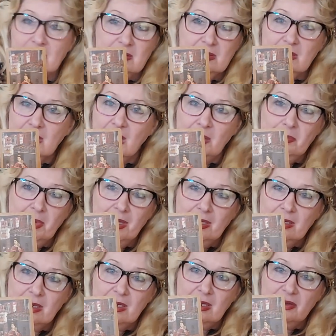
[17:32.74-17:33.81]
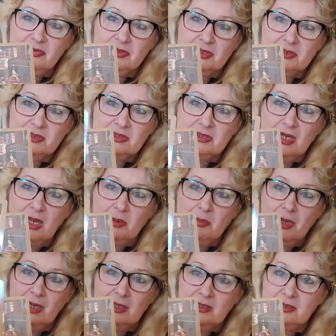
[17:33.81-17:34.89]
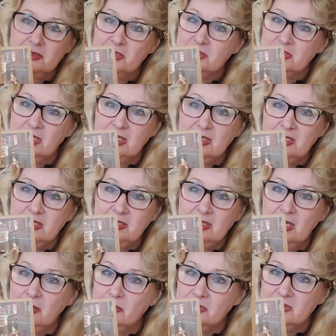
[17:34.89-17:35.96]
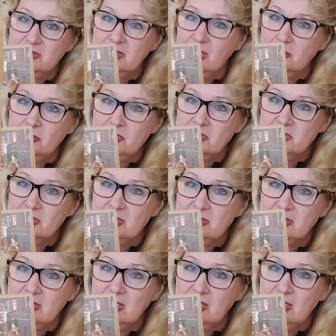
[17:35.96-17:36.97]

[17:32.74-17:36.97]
Drama after drama, shaky tower damages,